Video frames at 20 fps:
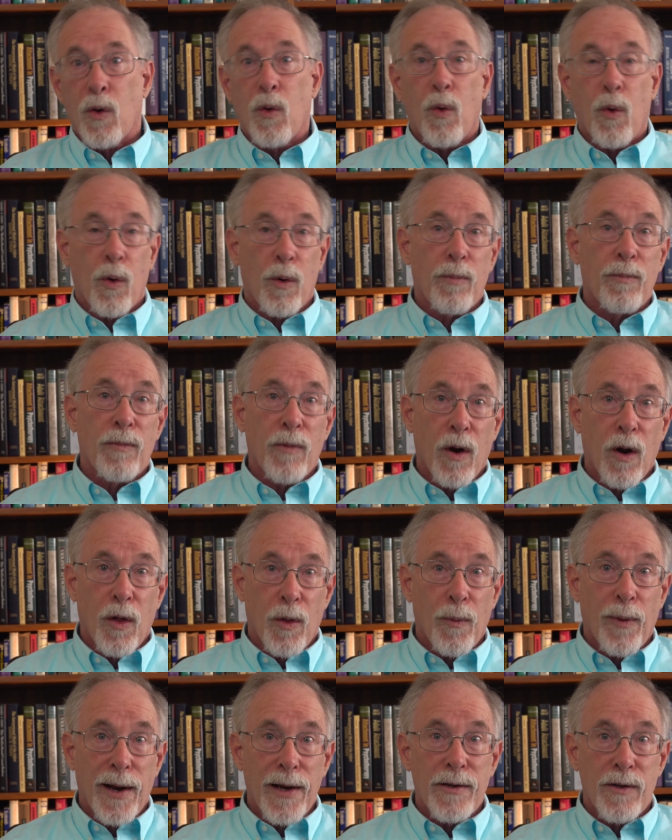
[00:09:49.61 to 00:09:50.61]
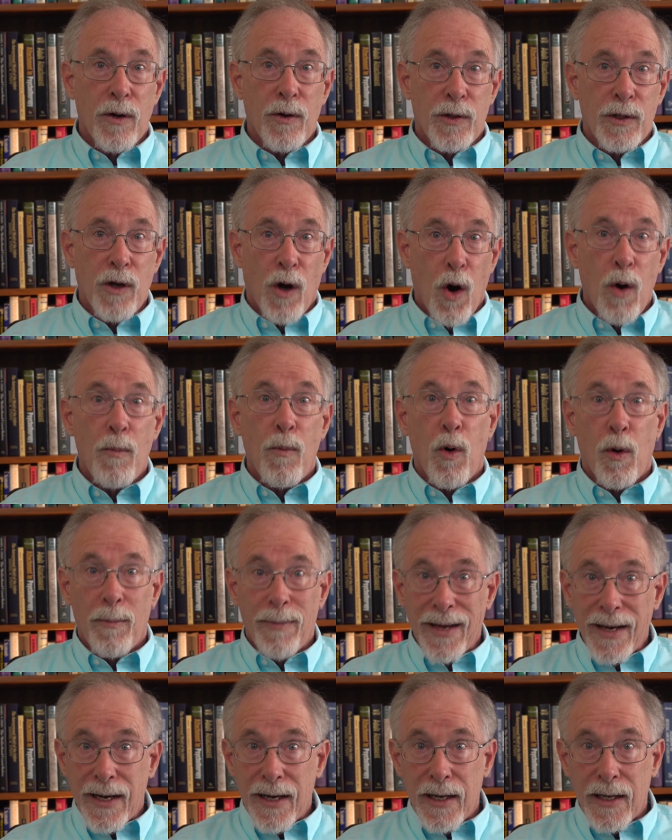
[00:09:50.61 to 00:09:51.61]
or otherwise known as
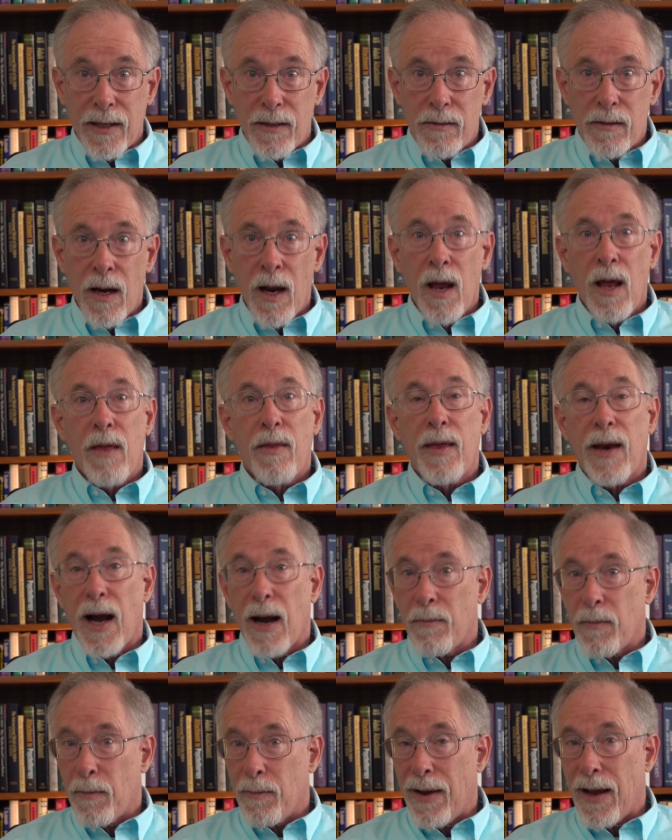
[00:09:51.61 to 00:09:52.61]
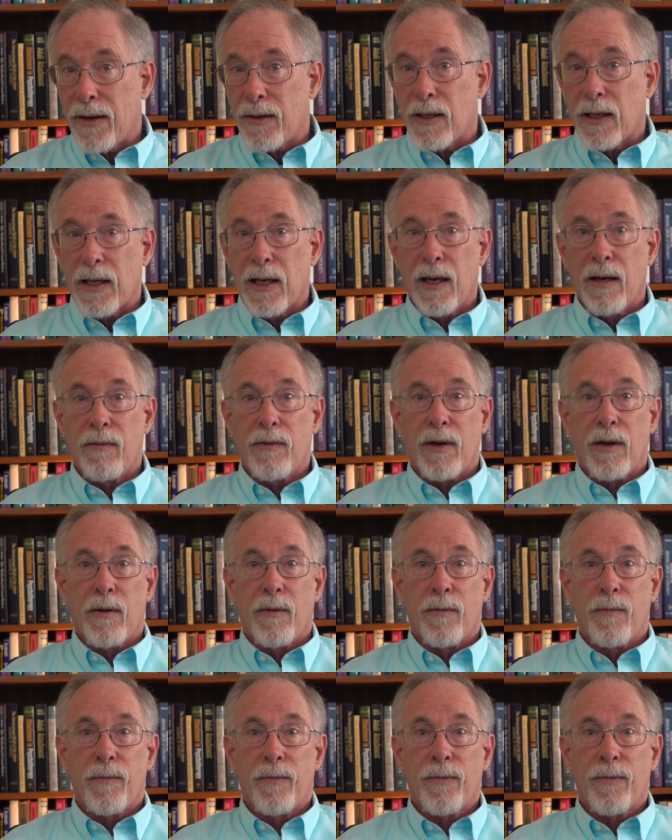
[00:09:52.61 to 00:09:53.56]
comorbidities, that I'm about to give you.